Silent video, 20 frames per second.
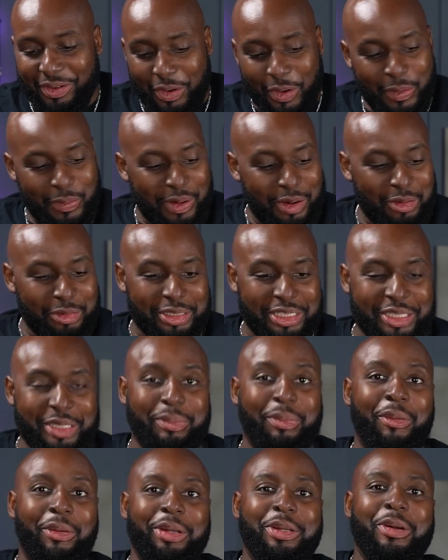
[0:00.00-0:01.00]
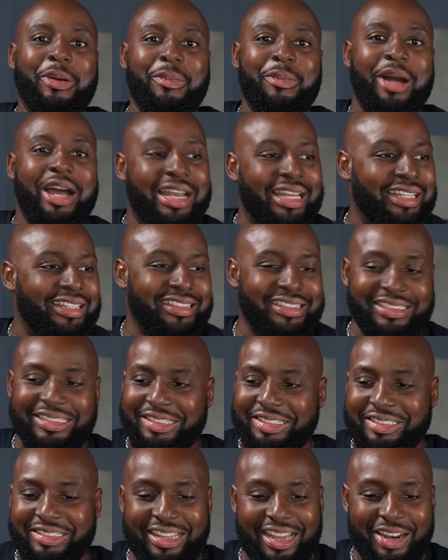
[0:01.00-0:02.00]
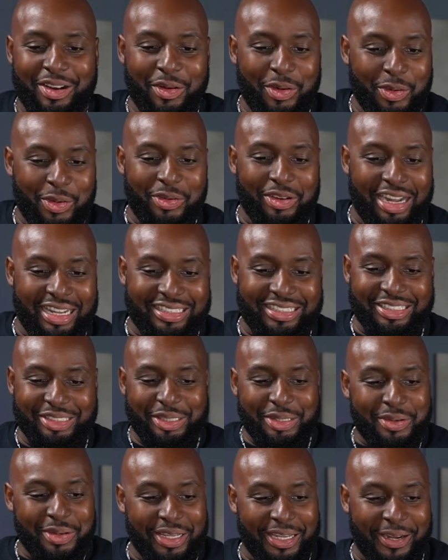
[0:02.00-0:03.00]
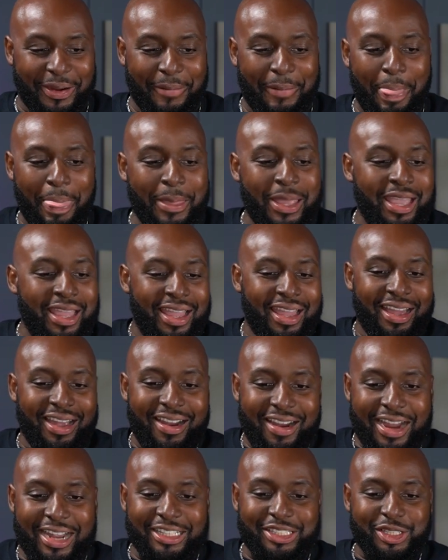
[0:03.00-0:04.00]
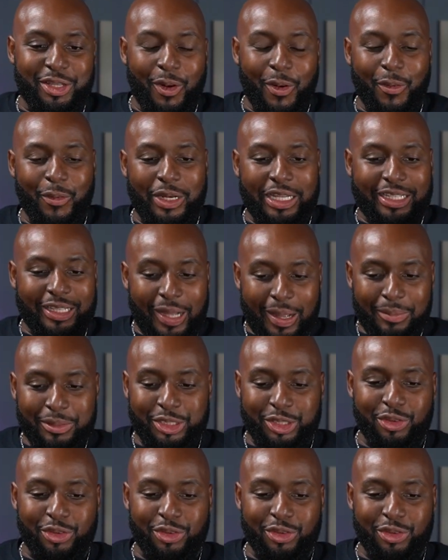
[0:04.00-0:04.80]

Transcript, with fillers: I hope I won't disappoint nobody because there's not a whole lot to do here. All right, so when it comes